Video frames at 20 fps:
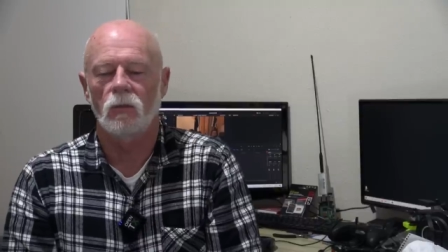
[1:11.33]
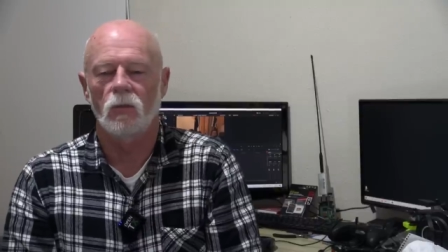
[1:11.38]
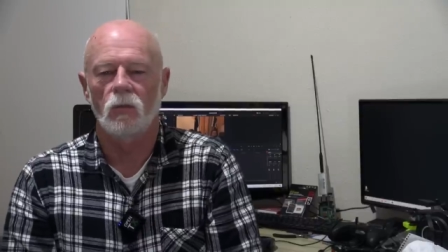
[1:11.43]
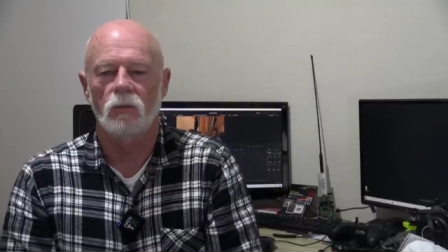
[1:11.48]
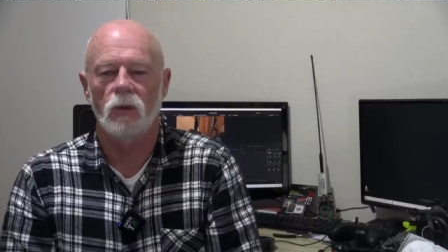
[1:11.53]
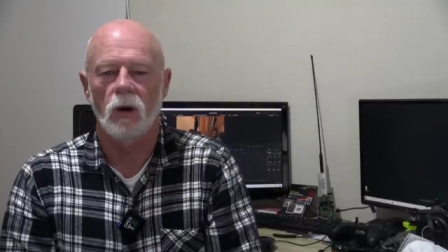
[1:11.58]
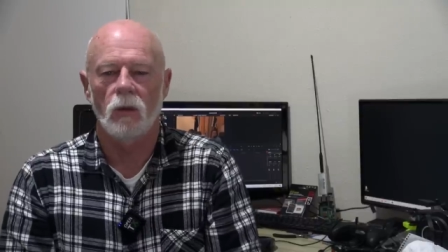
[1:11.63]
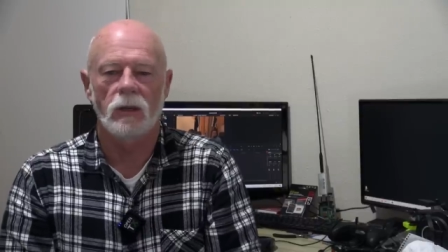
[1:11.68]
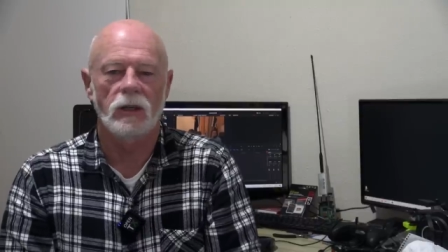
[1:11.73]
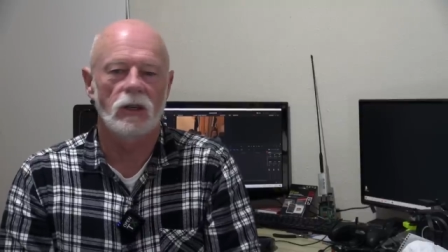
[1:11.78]
will
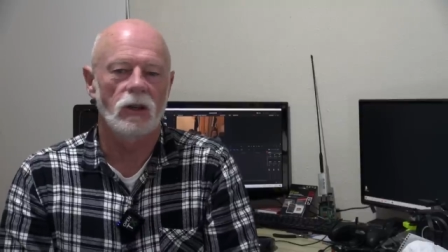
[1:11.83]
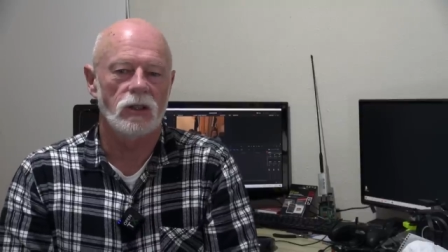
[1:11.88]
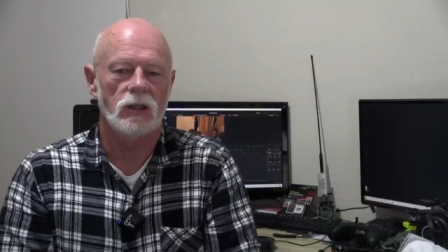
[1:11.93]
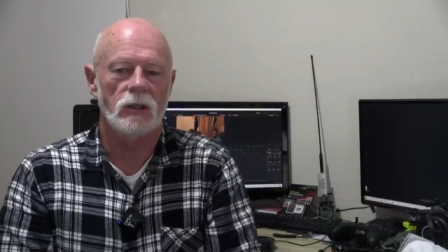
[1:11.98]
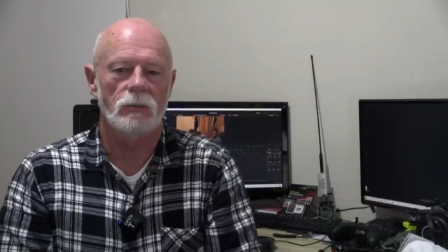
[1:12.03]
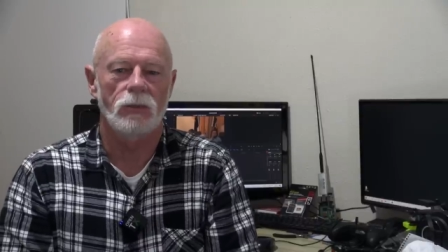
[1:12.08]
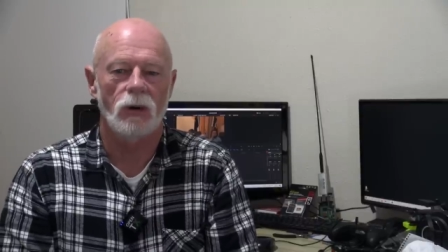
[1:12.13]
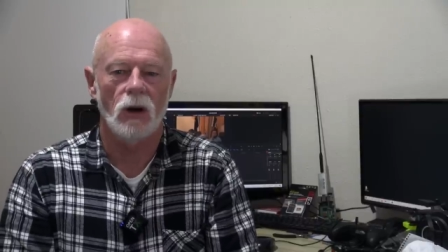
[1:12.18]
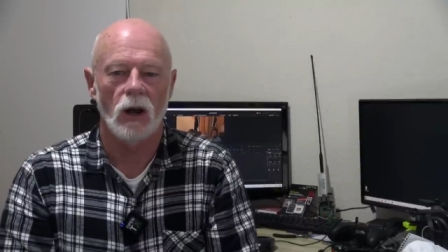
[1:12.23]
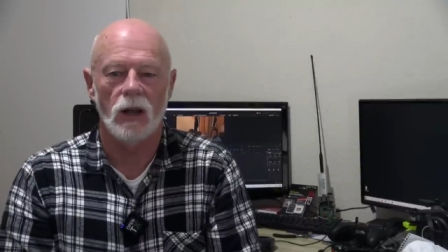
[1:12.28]
probably not
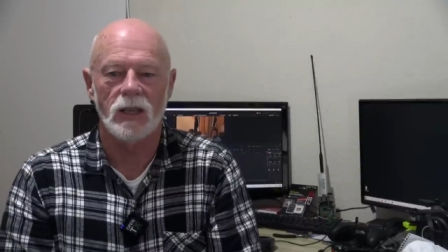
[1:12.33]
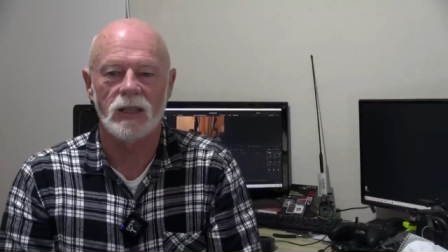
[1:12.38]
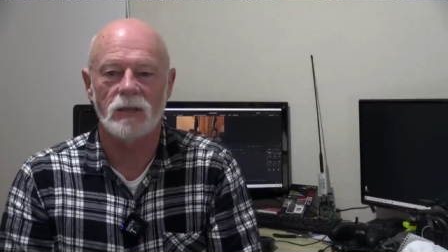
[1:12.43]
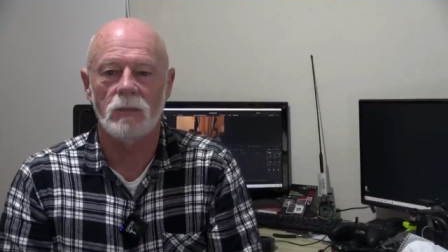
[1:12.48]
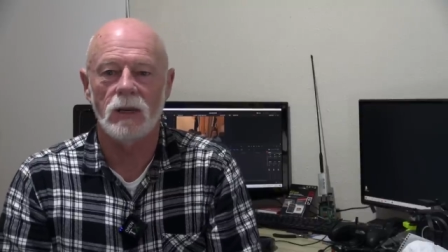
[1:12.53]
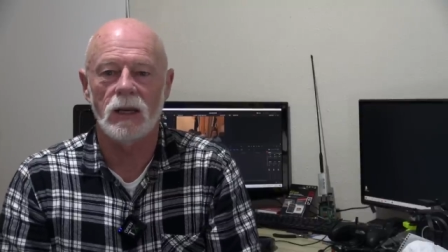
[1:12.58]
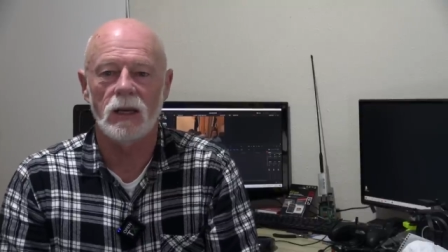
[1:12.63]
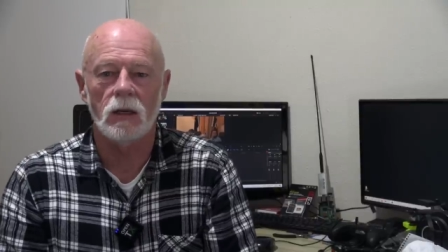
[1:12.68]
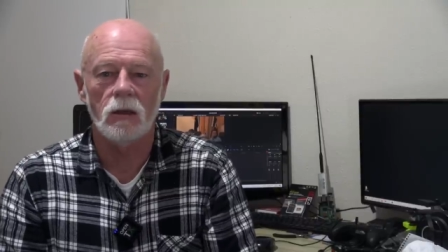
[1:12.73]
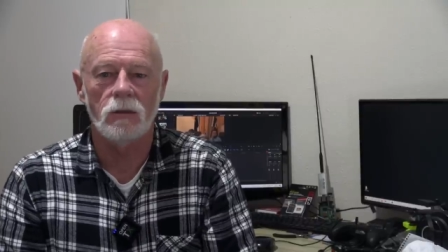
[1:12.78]
surprise
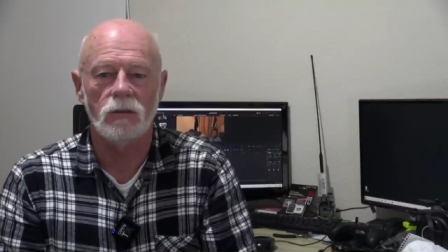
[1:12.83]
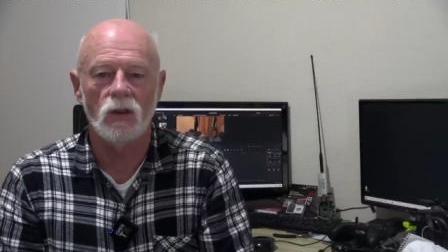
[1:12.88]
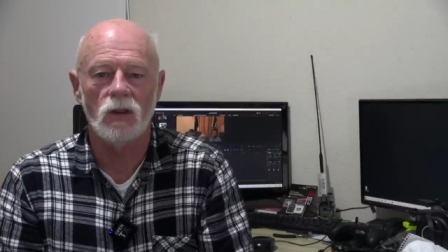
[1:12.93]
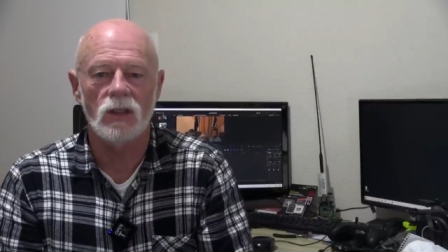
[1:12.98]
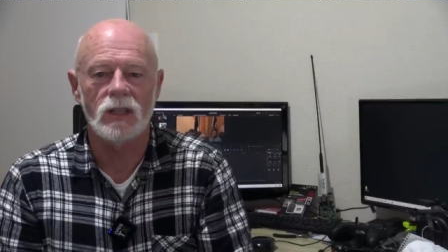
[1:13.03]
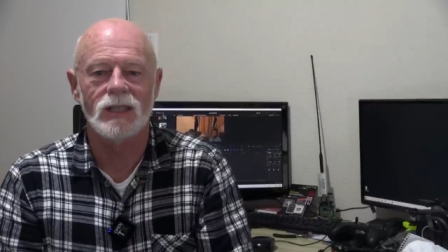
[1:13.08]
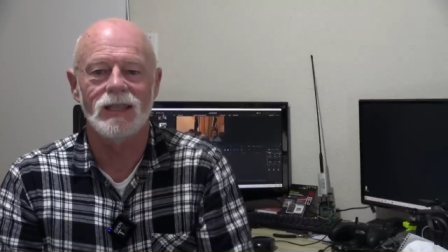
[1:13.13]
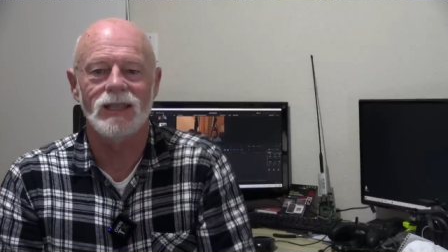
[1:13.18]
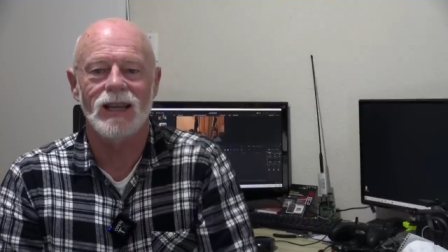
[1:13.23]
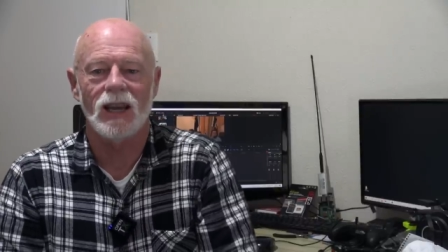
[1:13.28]
many of you.
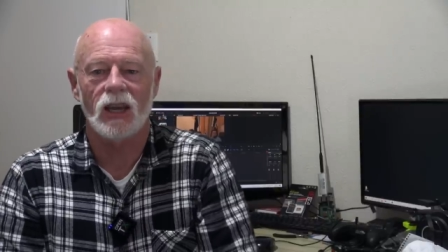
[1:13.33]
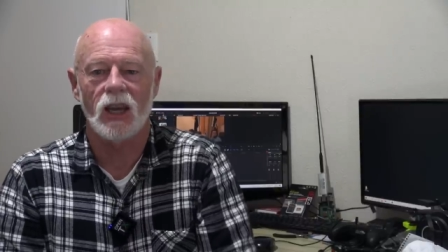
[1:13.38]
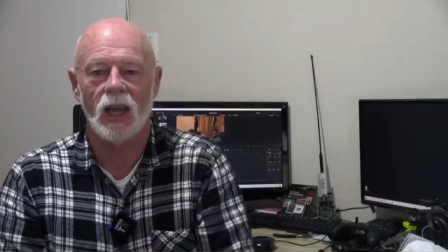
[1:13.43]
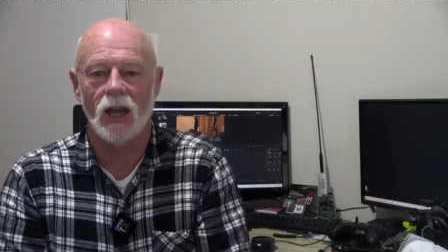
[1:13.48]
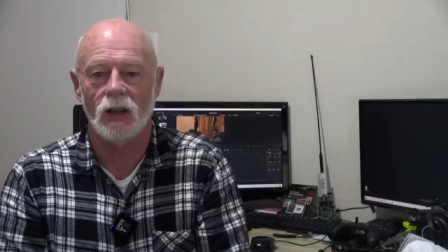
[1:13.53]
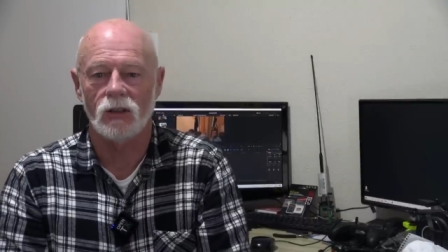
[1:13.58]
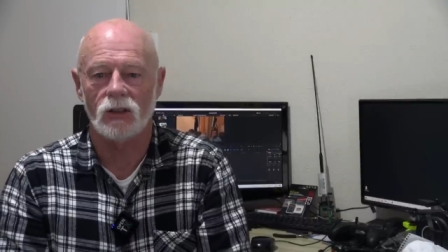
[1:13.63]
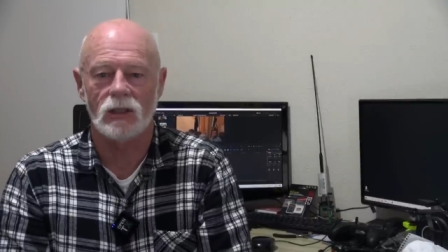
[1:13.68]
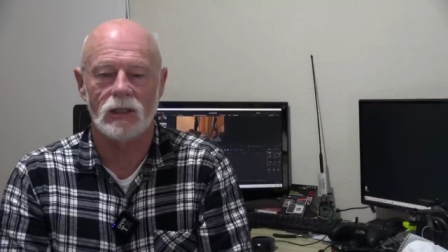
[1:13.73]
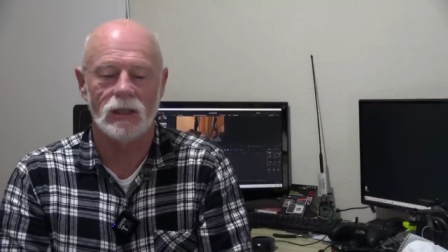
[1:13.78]
This is our
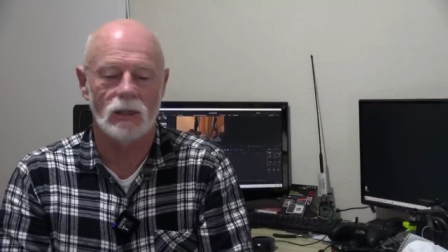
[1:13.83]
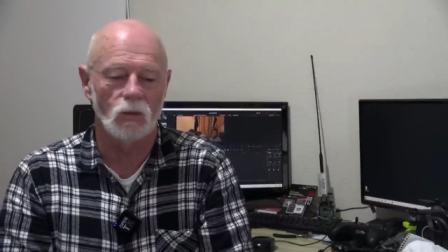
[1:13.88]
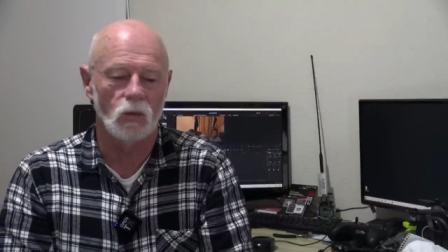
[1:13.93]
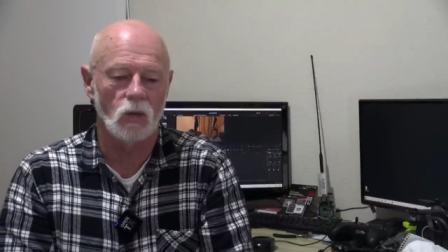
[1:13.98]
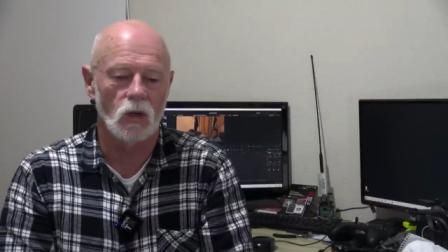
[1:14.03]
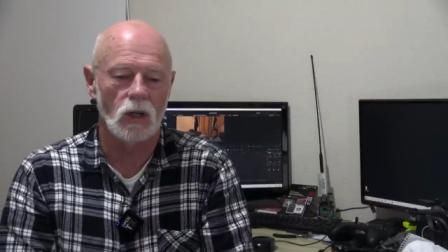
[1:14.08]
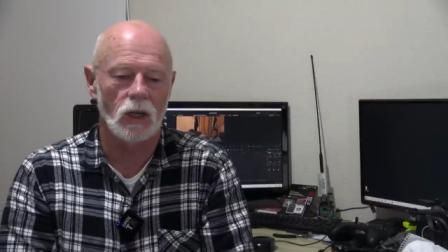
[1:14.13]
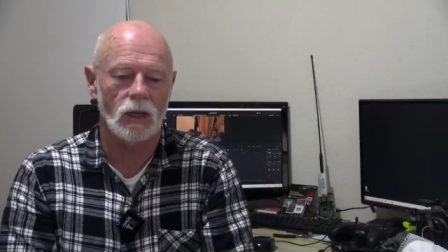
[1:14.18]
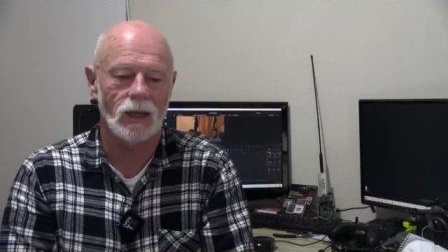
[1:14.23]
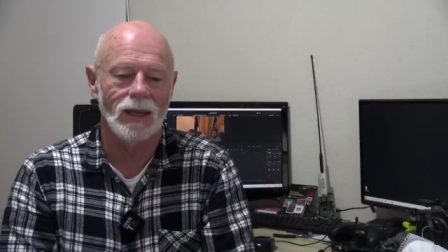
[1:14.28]
council at
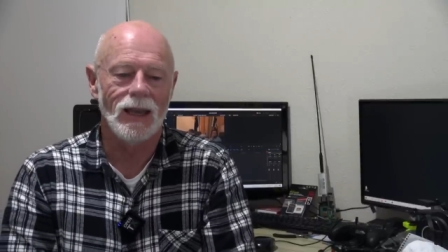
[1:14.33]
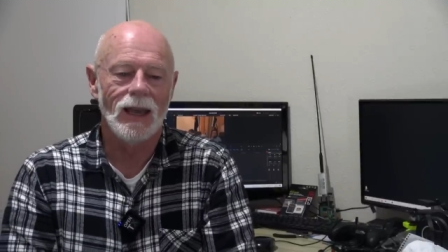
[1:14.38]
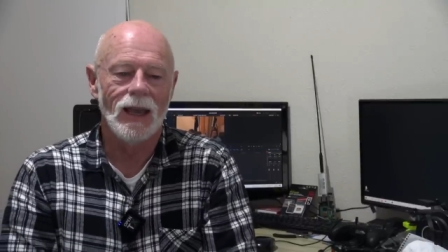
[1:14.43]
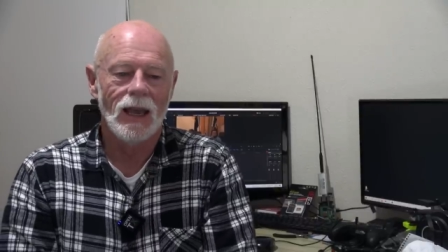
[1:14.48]
work.